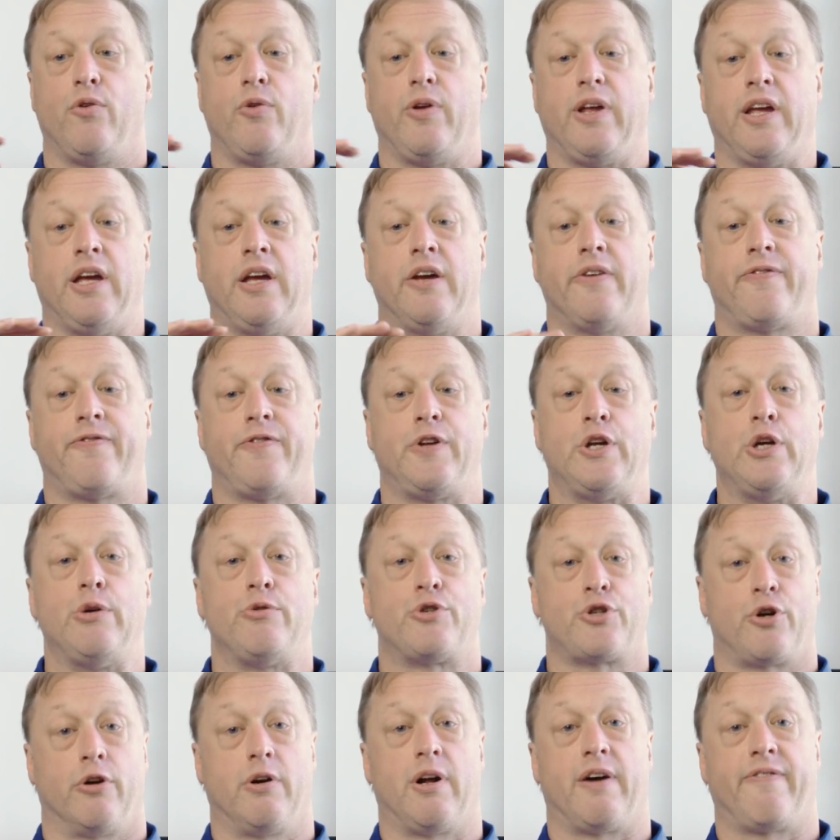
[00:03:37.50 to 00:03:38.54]
If you
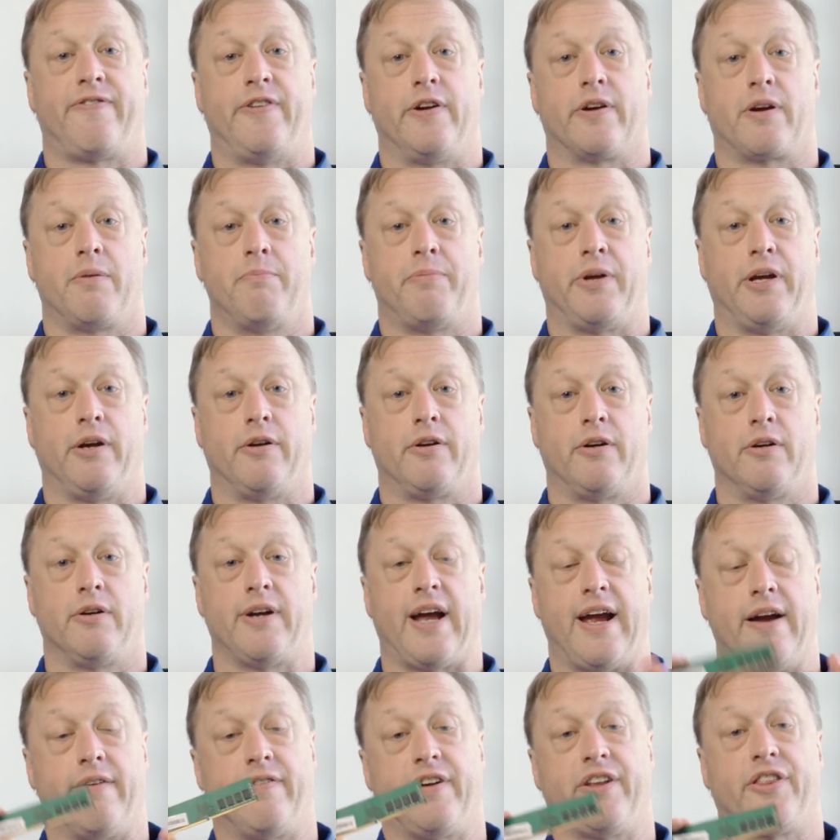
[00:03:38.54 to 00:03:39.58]
turn off your computer,
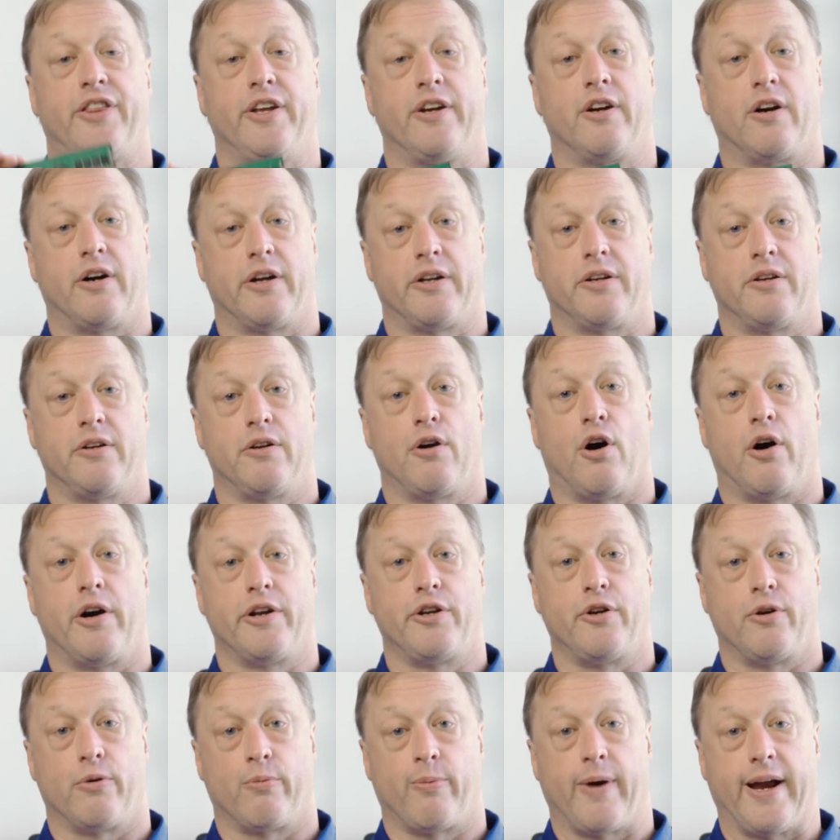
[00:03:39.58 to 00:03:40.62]
everything on
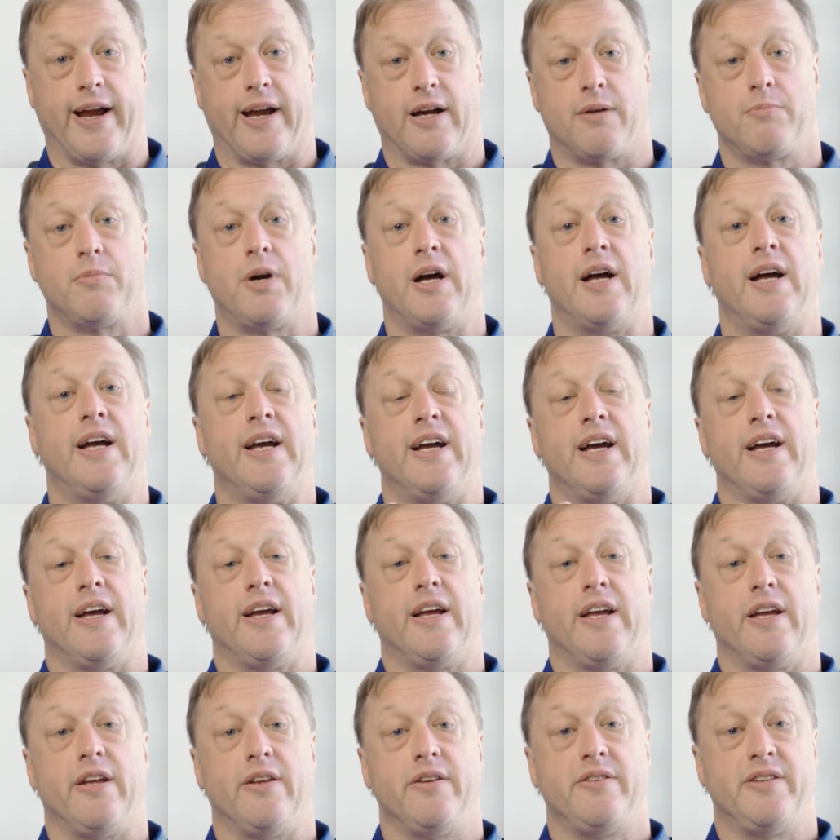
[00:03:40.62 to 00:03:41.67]
your RAM
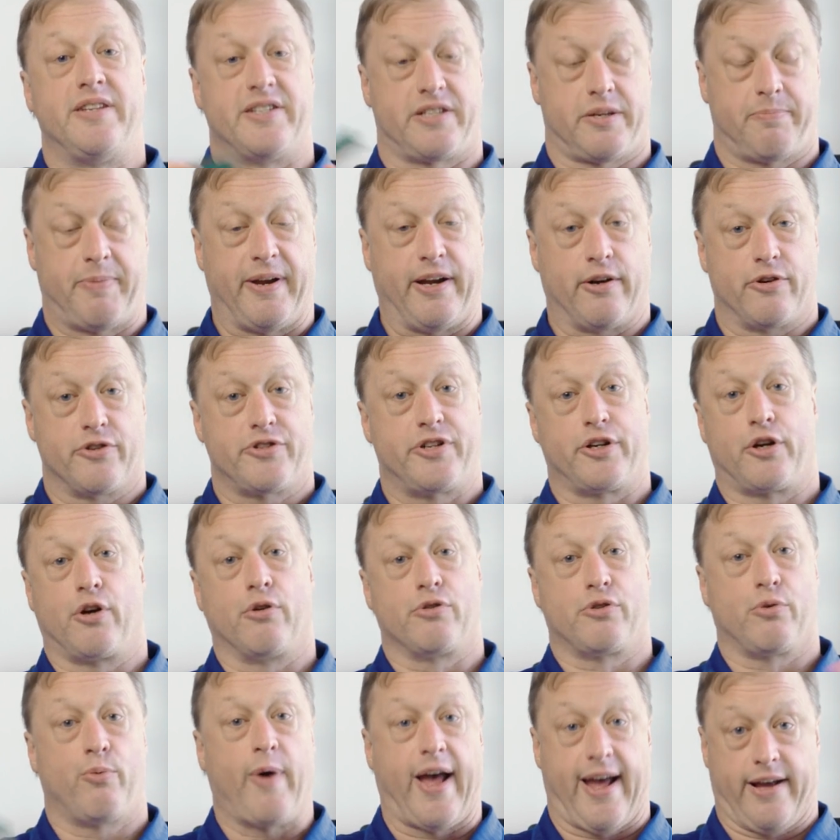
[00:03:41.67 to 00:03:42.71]
disappears. It
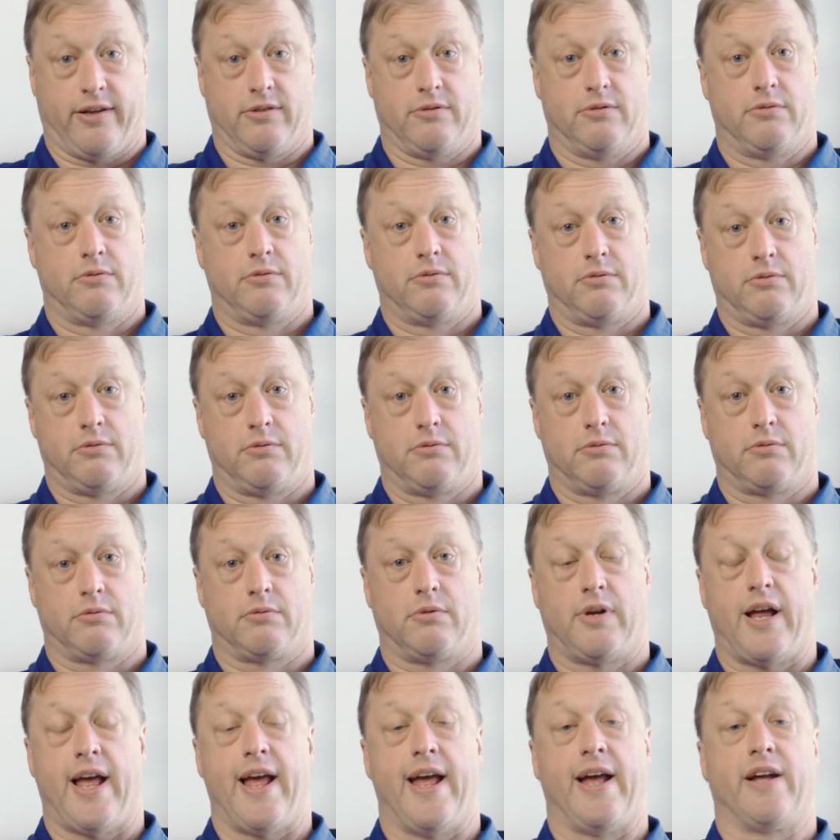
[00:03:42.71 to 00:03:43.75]
goes away.
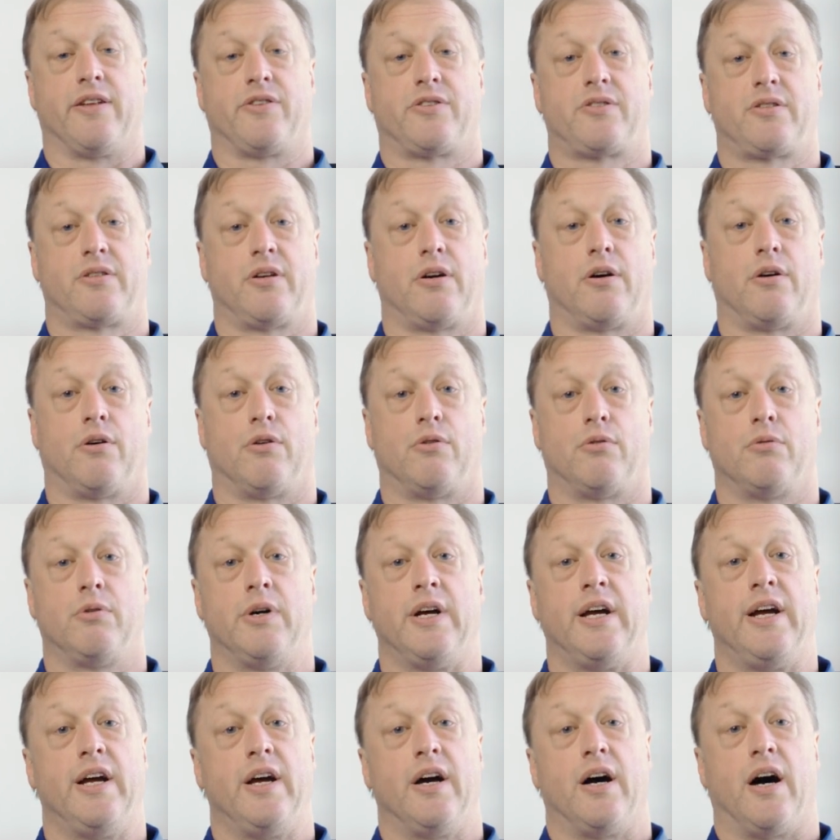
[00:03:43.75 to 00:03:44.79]
And so
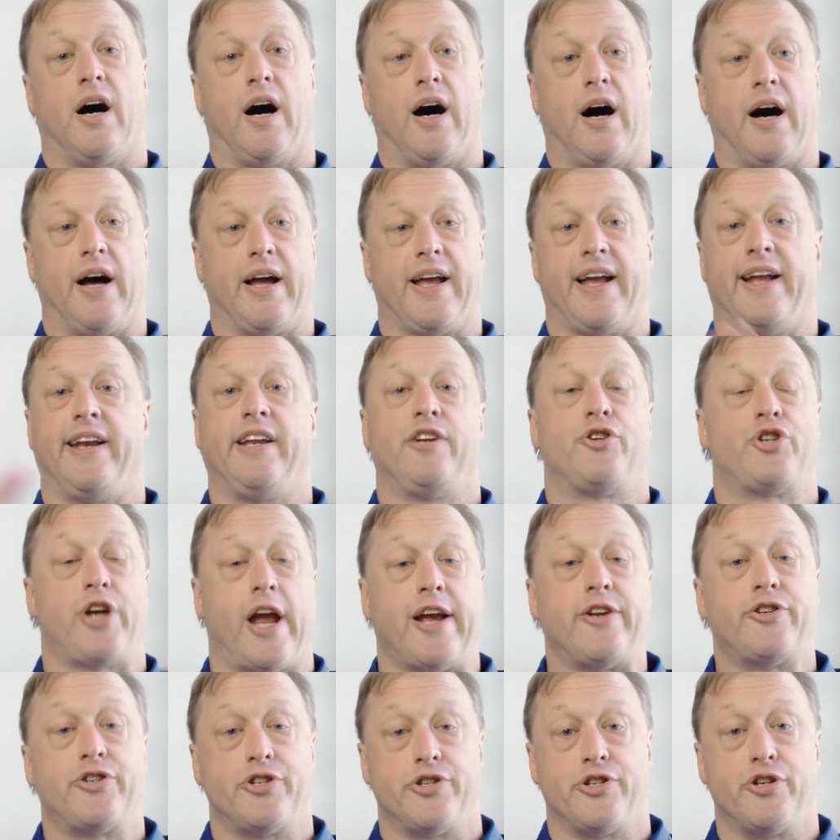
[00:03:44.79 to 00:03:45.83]
any
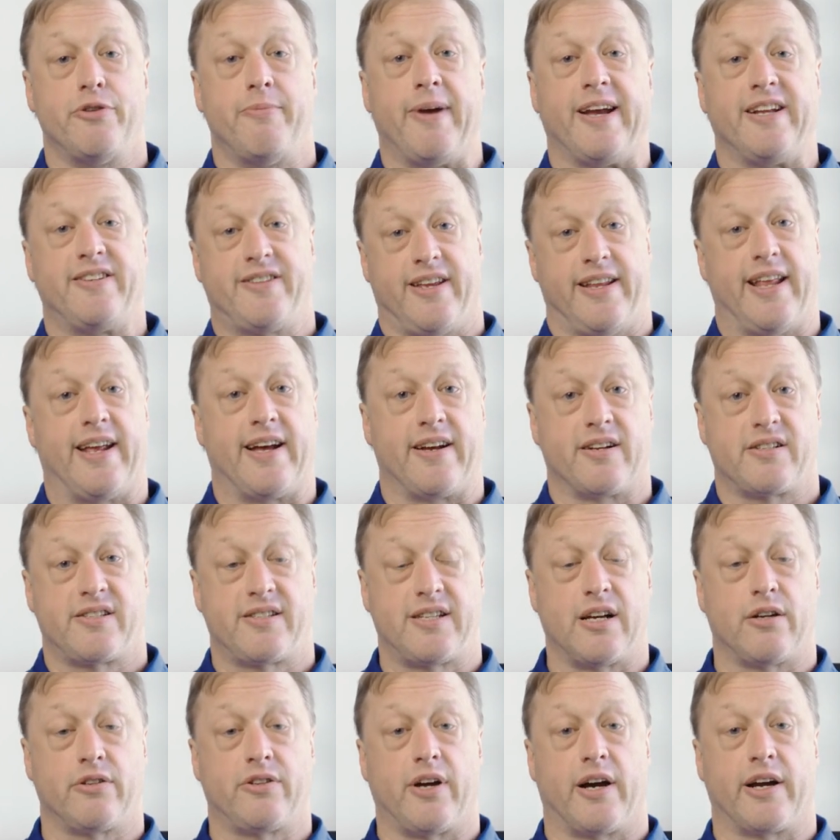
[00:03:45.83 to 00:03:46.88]
changes you made to that
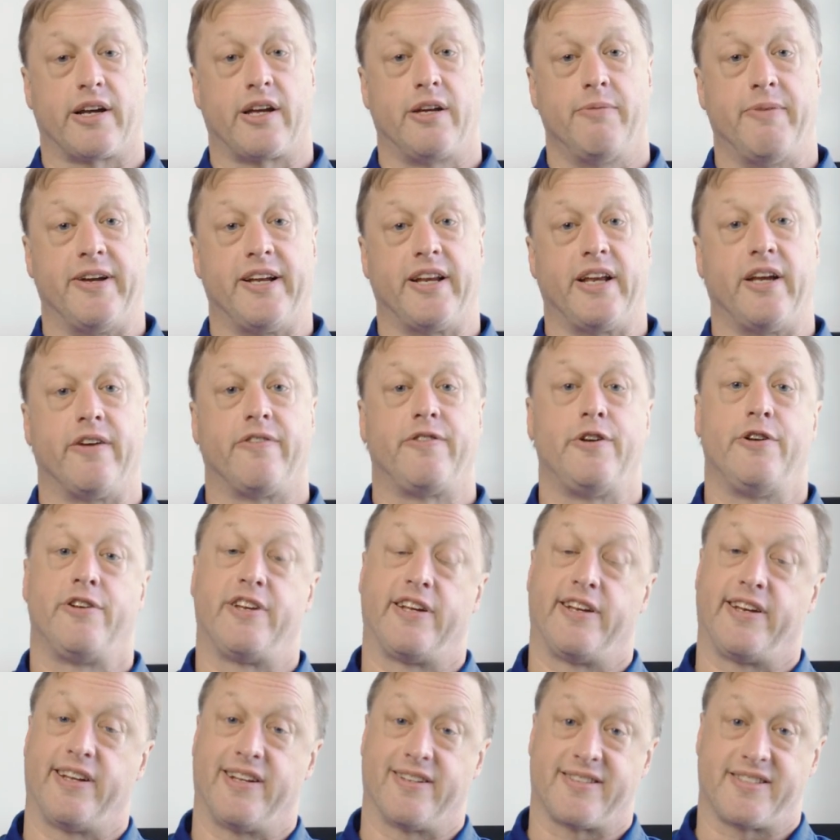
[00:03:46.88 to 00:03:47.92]
Excel document, if you
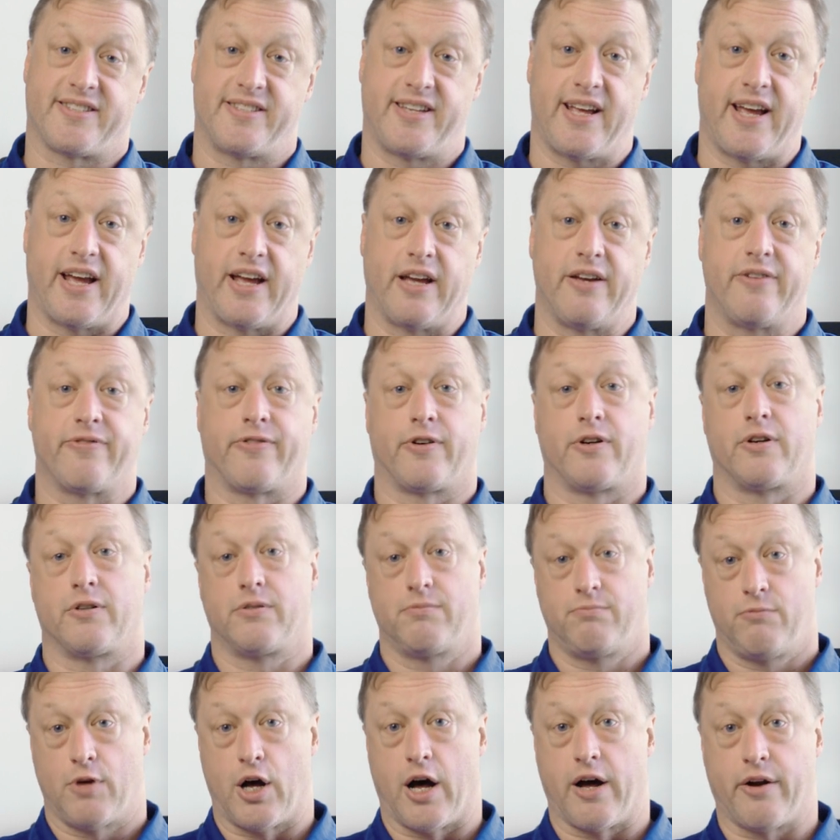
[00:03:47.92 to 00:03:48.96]
didn't hit save or
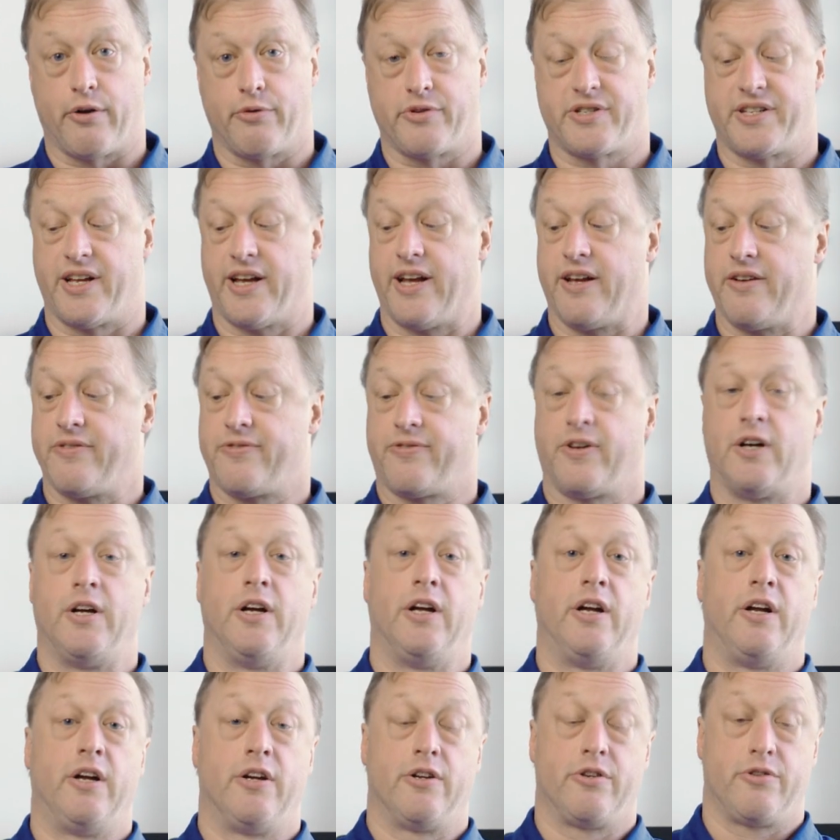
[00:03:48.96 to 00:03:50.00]
autosave
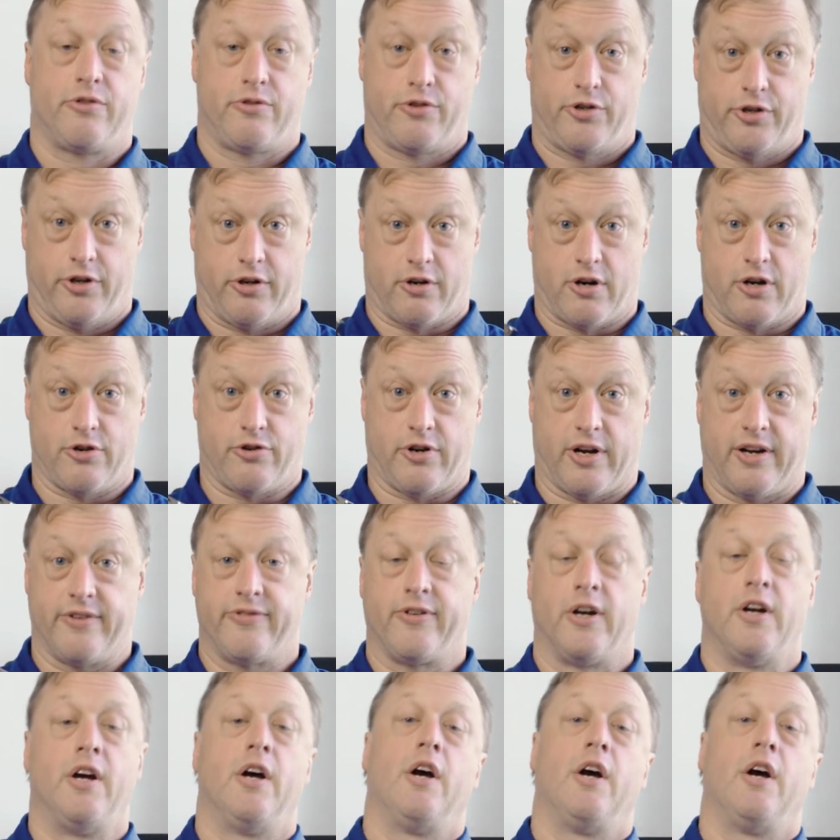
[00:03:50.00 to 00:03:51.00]
to your hard drive,